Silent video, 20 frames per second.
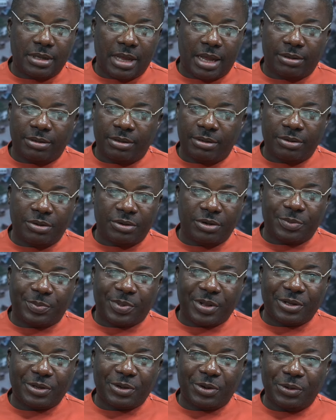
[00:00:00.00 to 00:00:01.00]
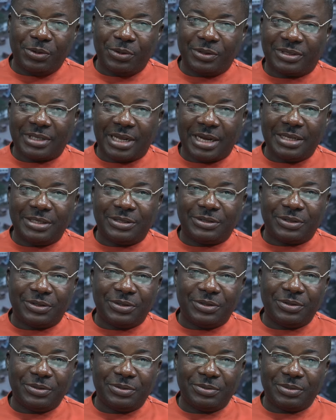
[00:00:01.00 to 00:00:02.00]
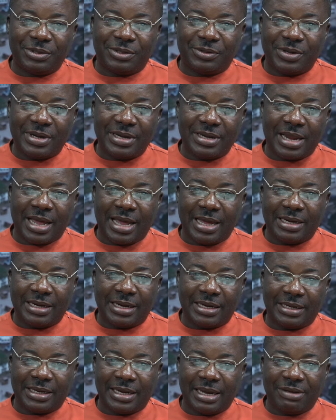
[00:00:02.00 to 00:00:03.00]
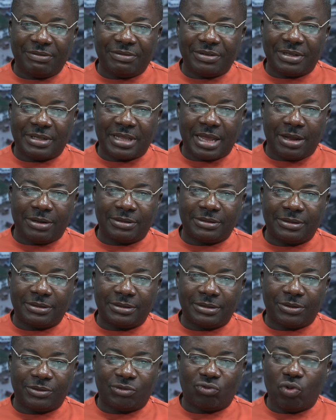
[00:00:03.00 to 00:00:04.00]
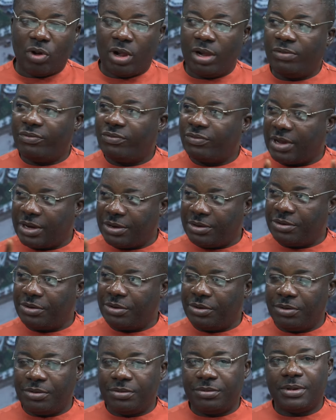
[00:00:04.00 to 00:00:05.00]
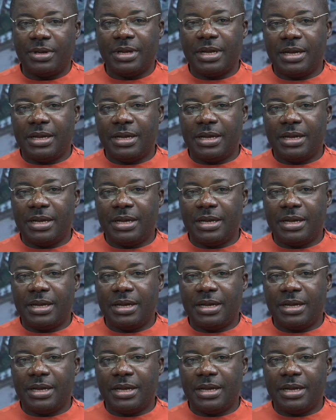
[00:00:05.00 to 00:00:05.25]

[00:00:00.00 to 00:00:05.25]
I don't know, depending on who's selling to you, between 9 and 11,000 or 12, I don't know.